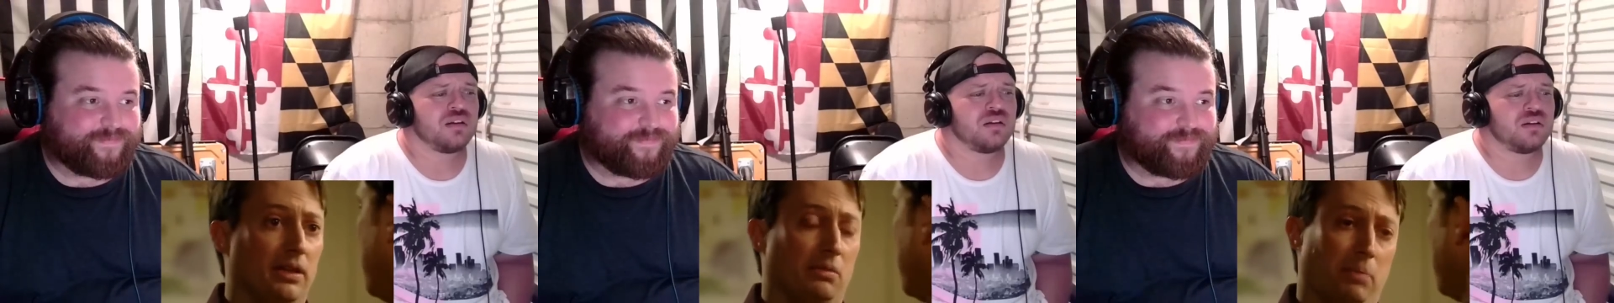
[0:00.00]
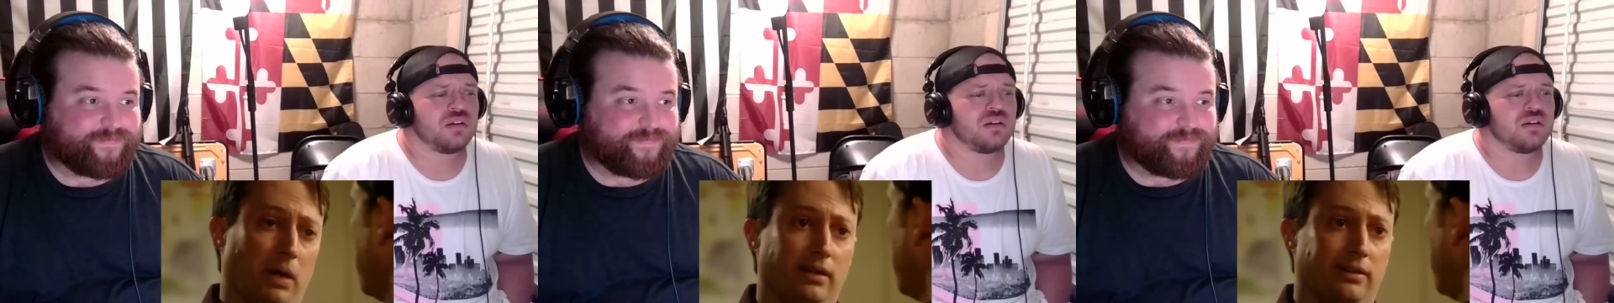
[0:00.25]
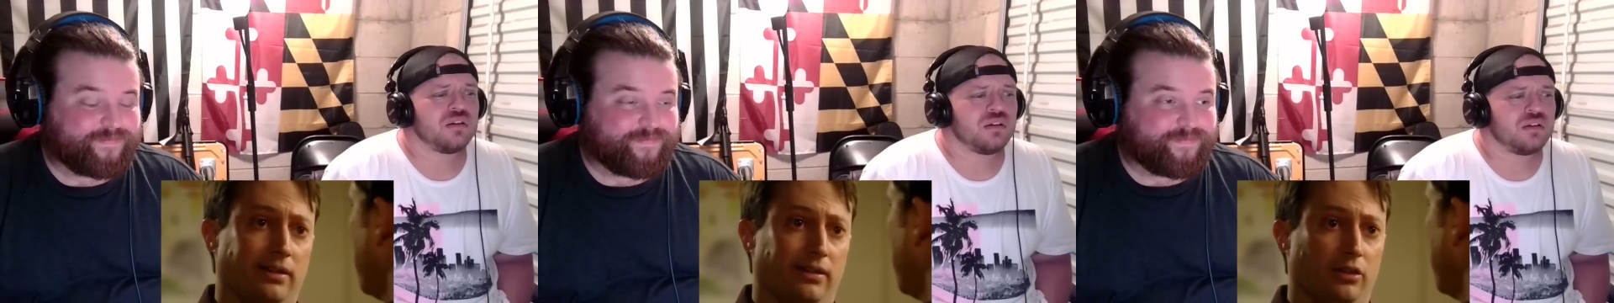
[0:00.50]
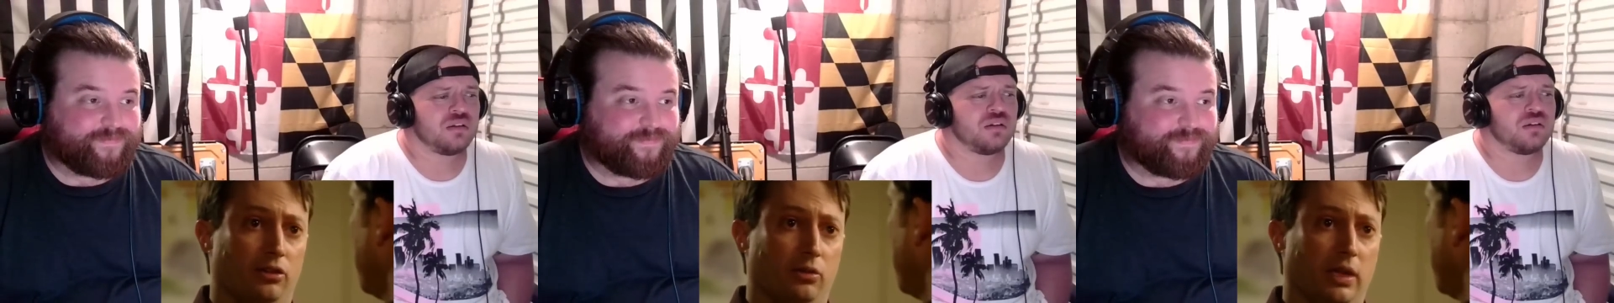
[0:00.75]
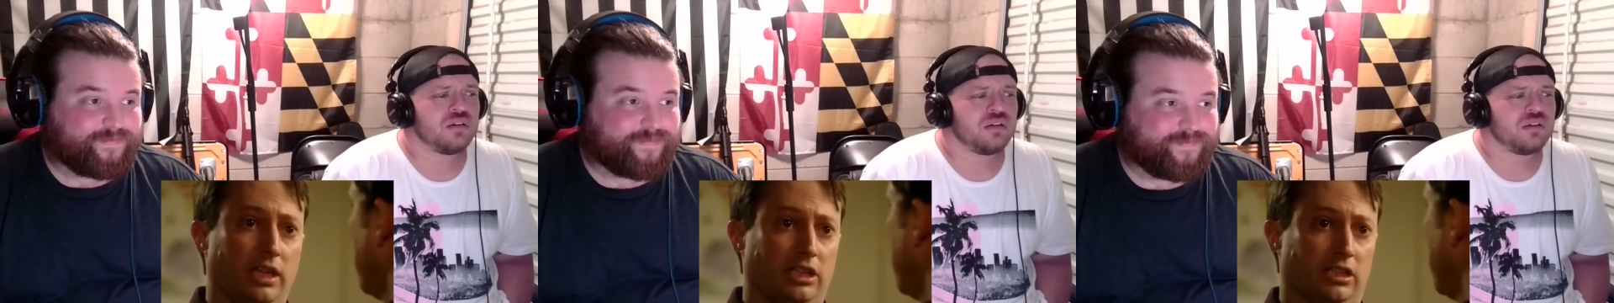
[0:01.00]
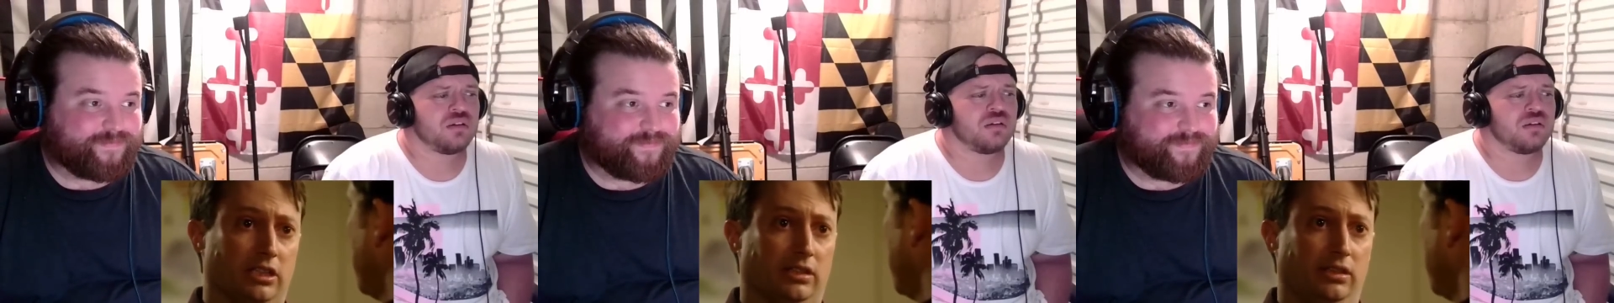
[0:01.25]
Speaker 1: but in a party
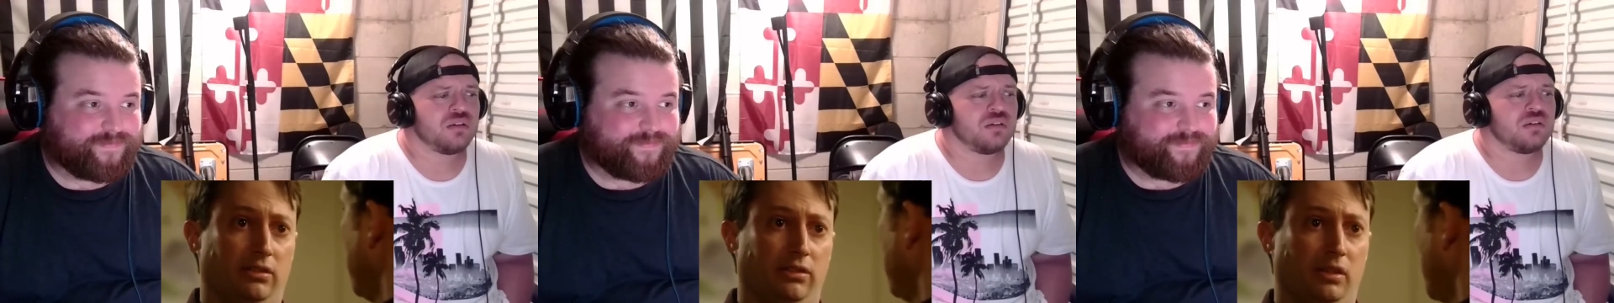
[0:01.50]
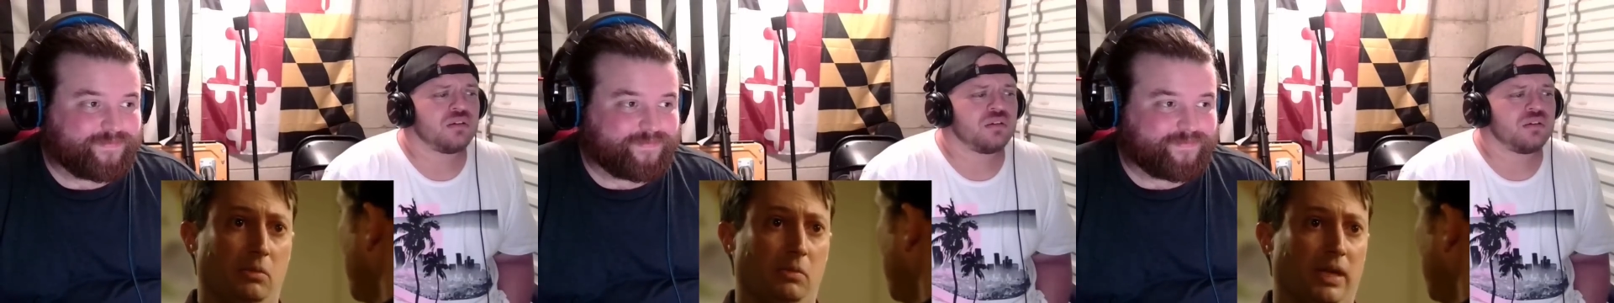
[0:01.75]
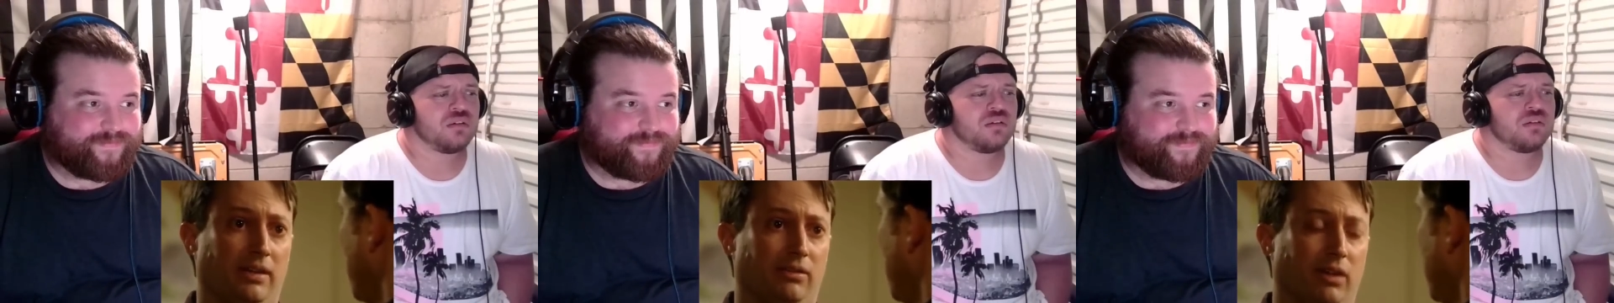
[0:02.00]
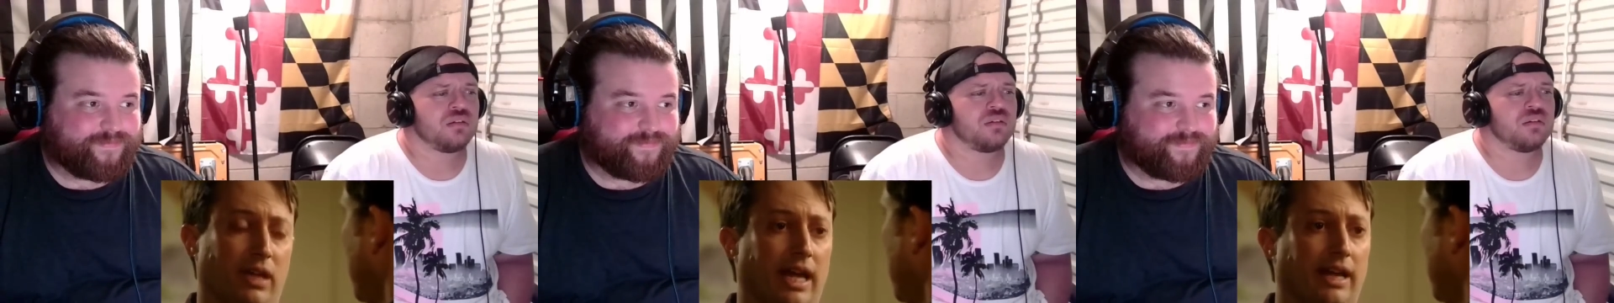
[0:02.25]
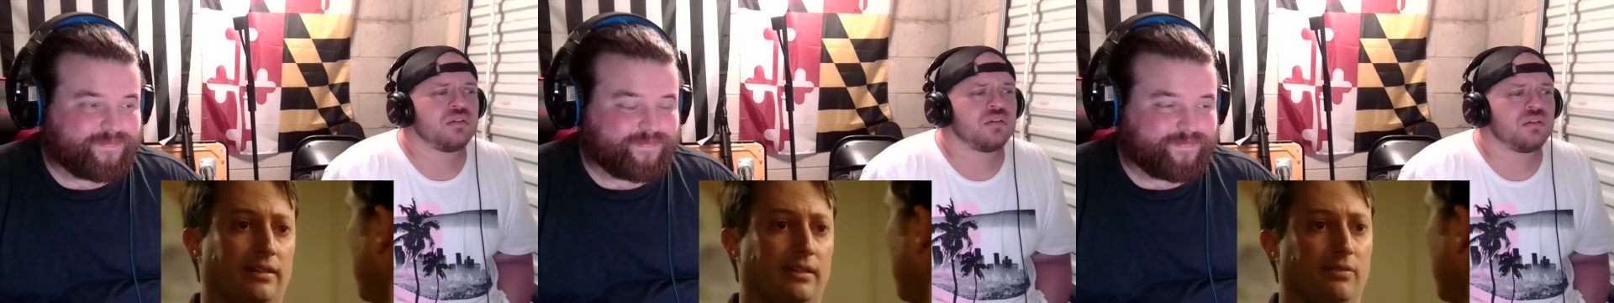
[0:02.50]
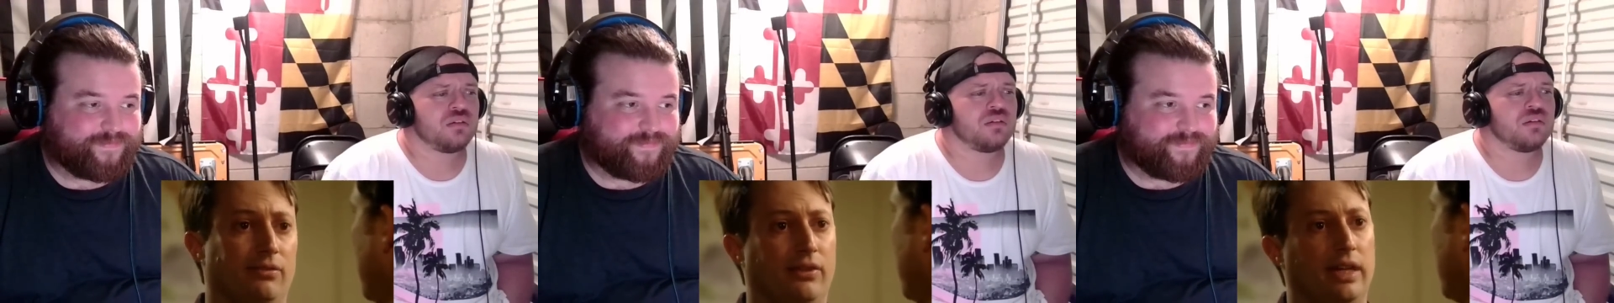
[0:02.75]
situation, you seem about as
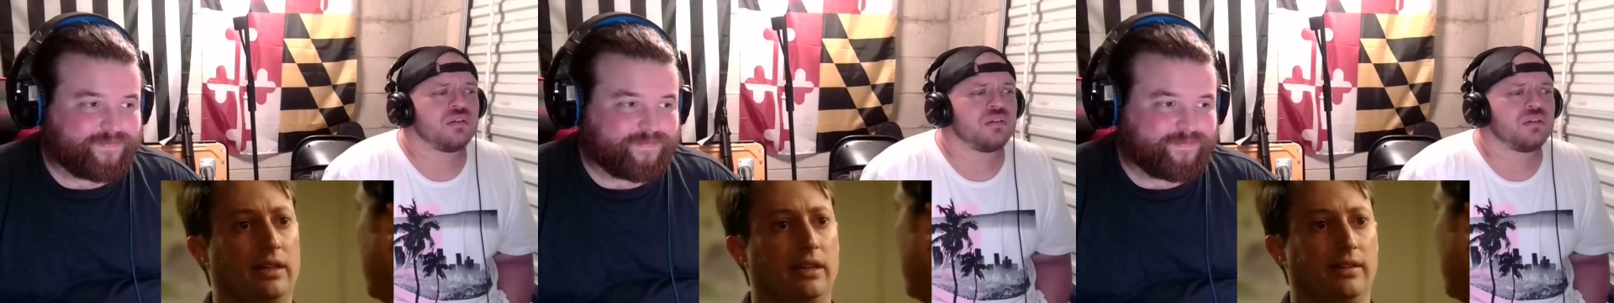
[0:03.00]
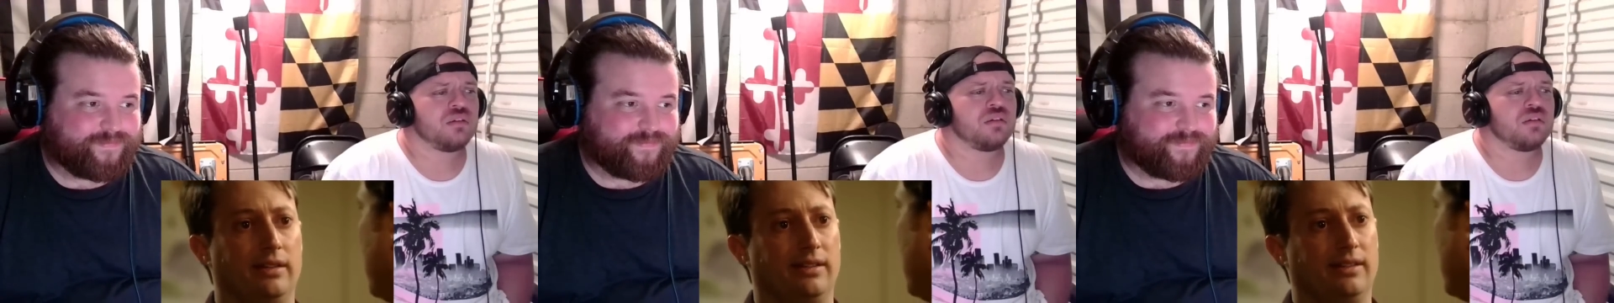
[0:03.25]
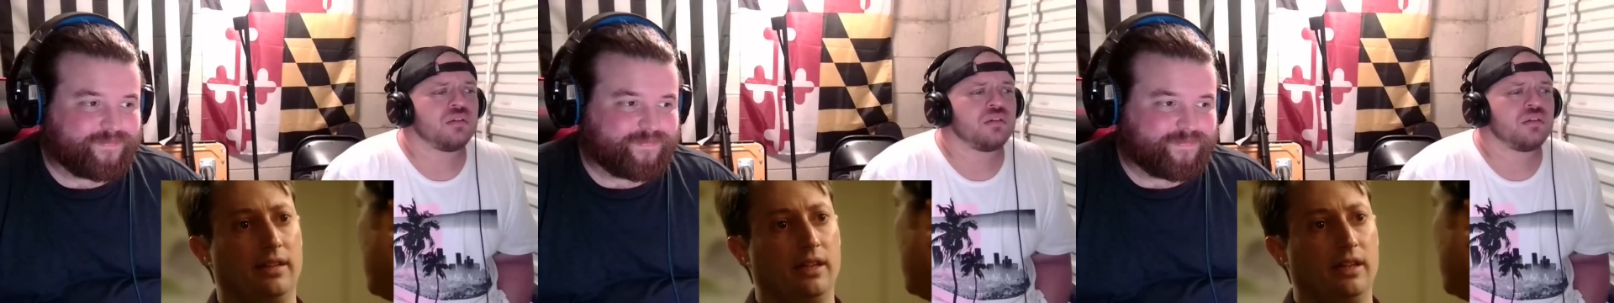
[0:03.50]
relaxed and friendly as a